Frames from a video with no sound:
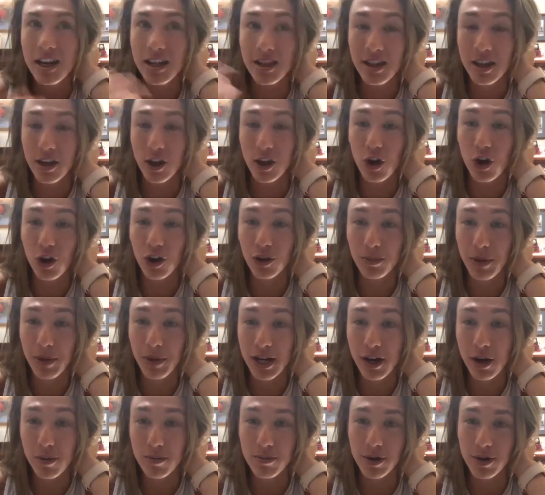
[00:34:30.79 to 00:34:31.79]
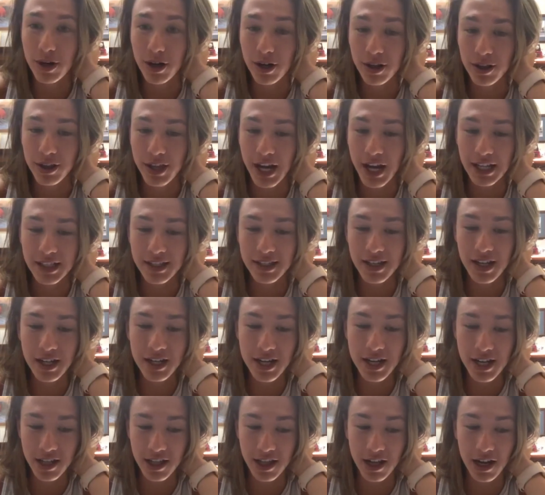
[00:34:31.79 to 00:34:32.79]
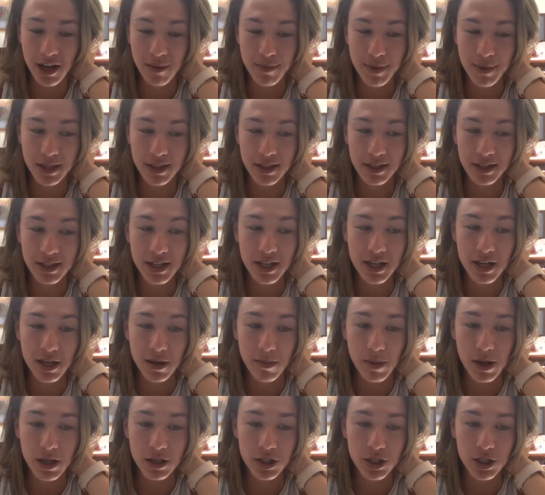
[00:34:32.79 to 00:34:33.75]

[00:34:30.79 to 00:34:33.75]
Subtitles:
And then they called my number that Sunday that I made the team.